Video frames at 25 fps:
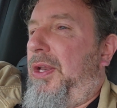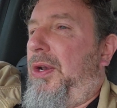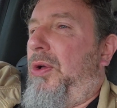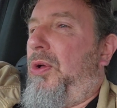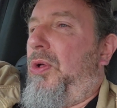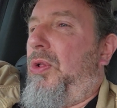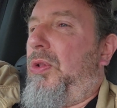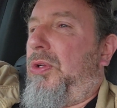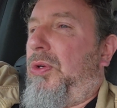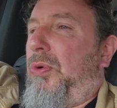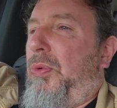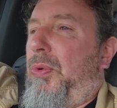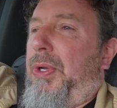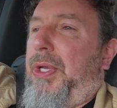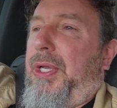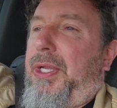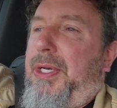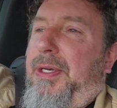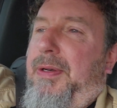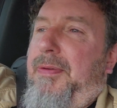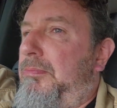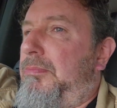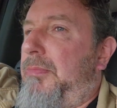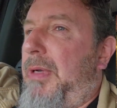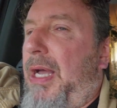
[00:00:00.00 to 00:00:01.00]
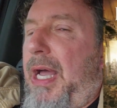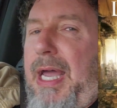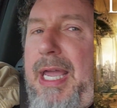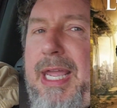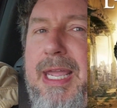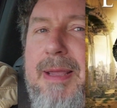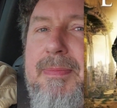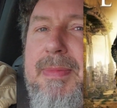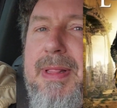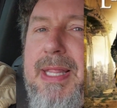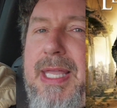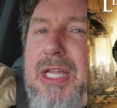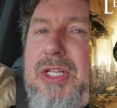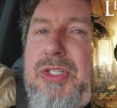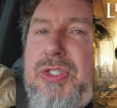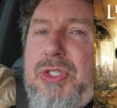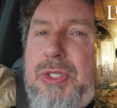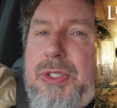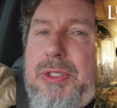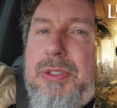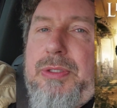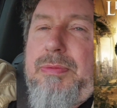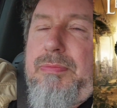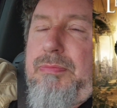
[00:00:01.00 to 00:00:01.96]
older one, I Am Legend.